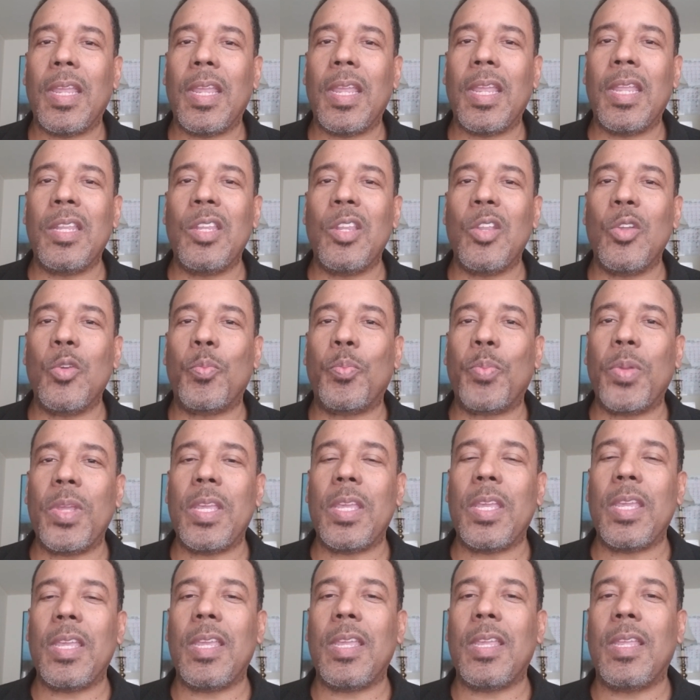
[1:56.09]

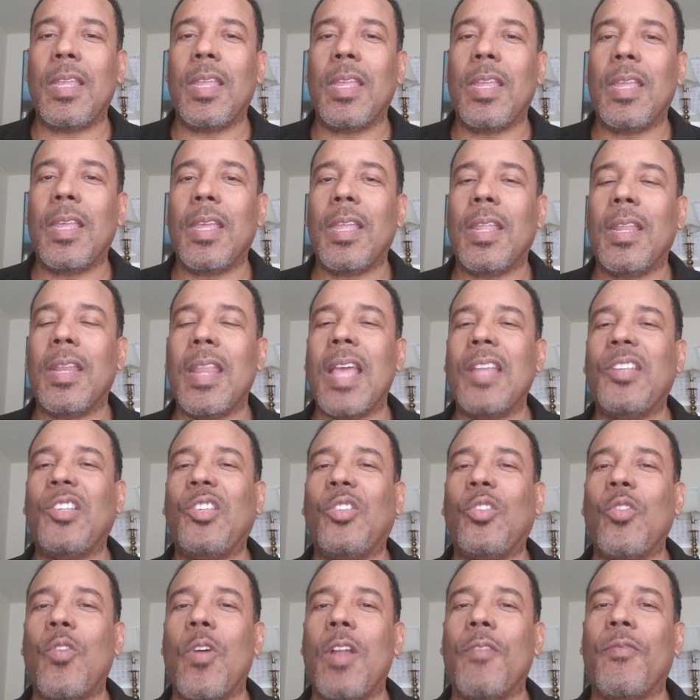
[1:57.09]
N-U-P-E. That's
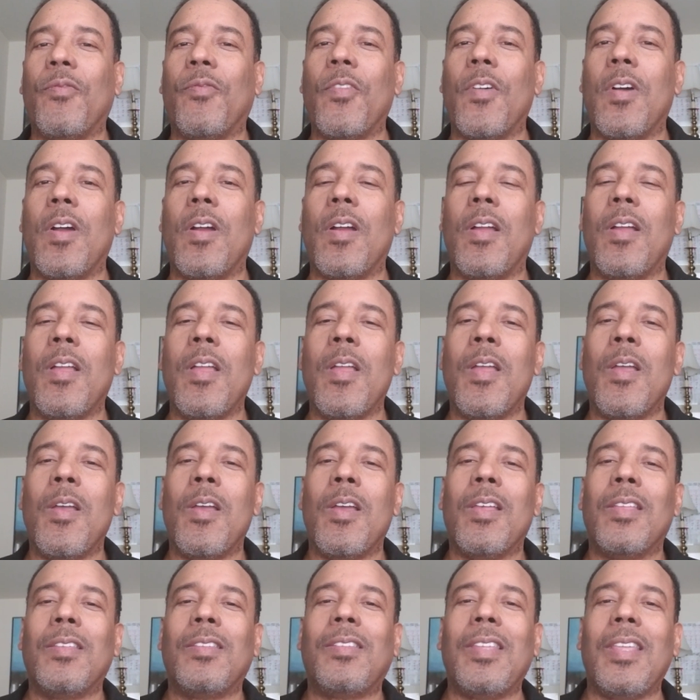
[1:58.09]
short for,
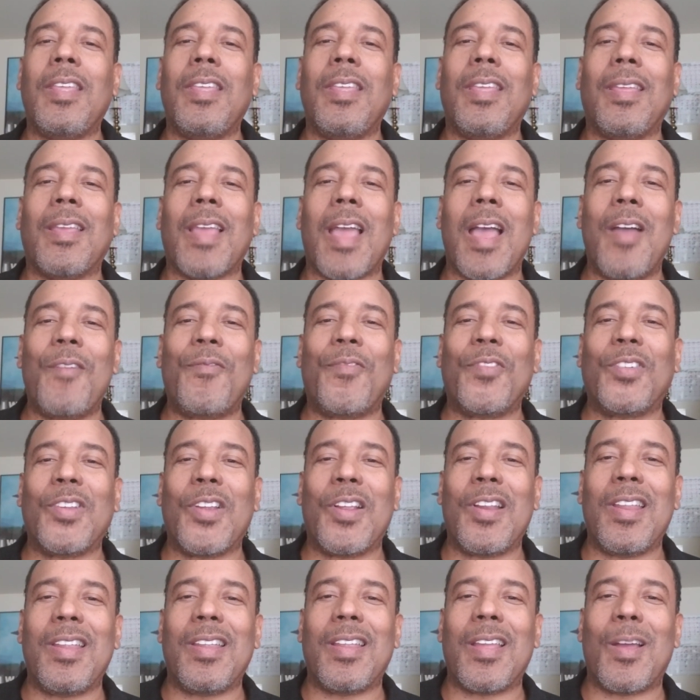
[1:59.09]
see, our
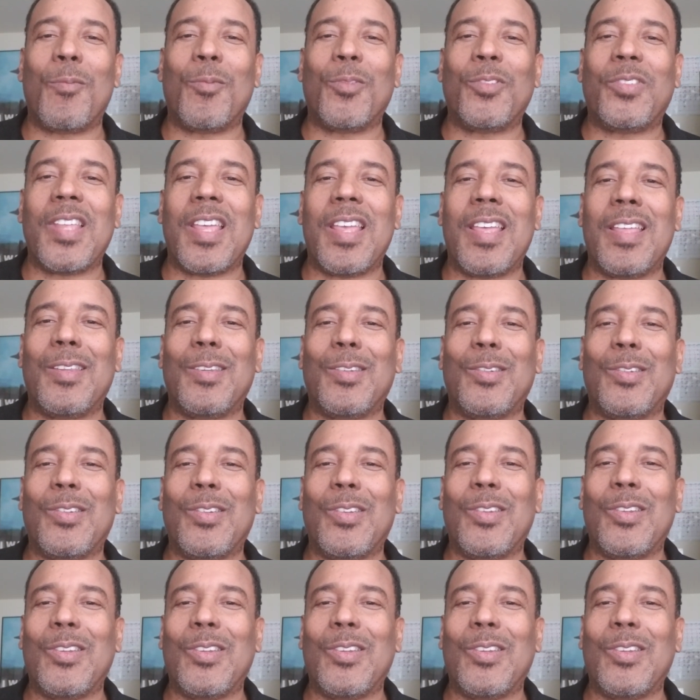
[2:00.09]
fraternity almost has